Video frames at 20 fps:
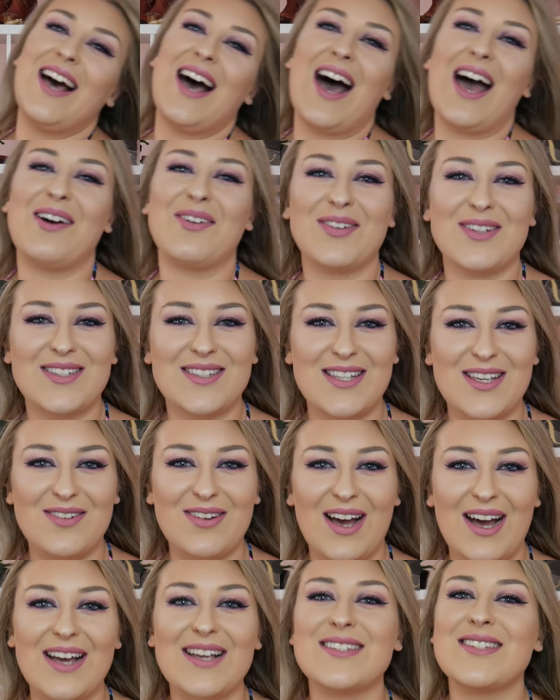I will see you
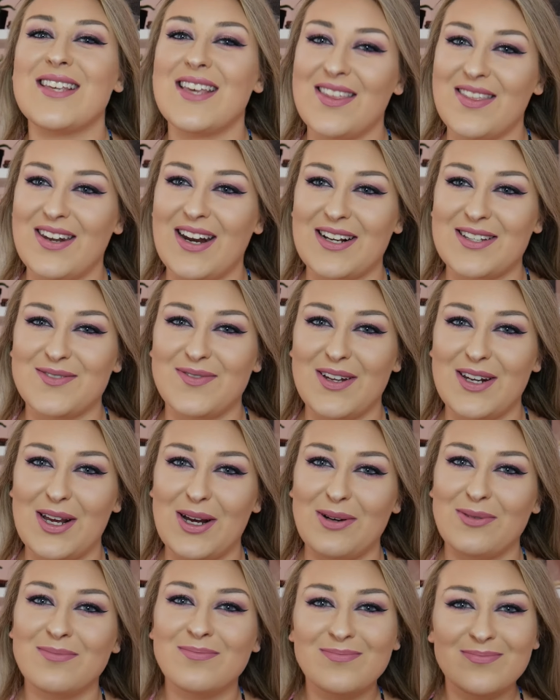guys in the next
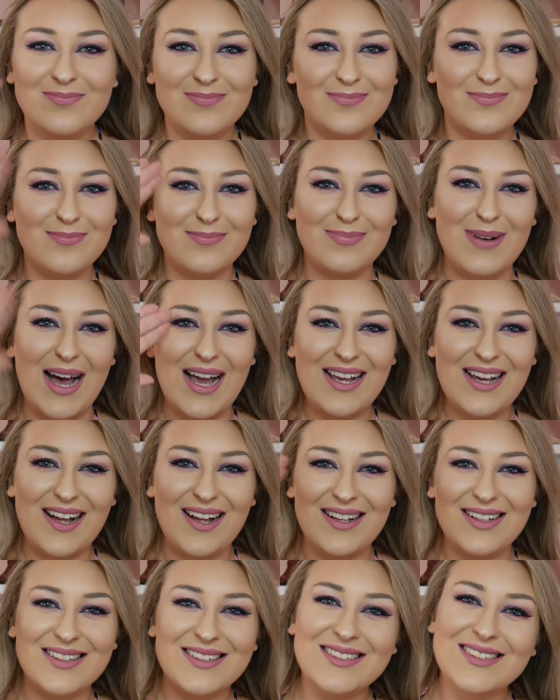video. Bye,
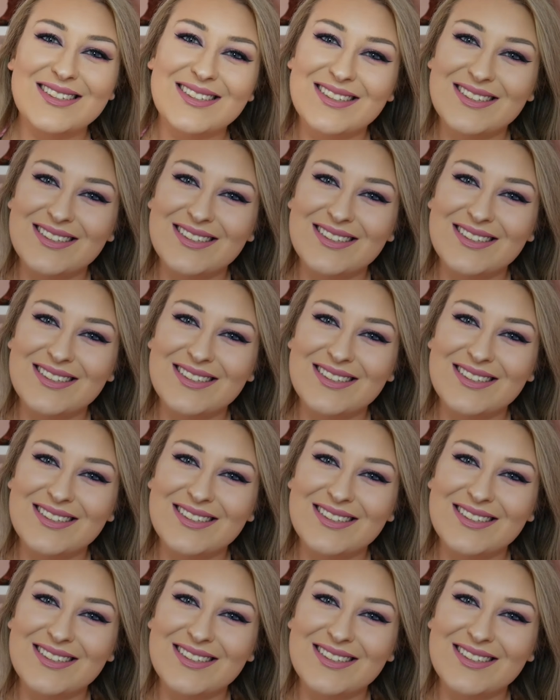y'all.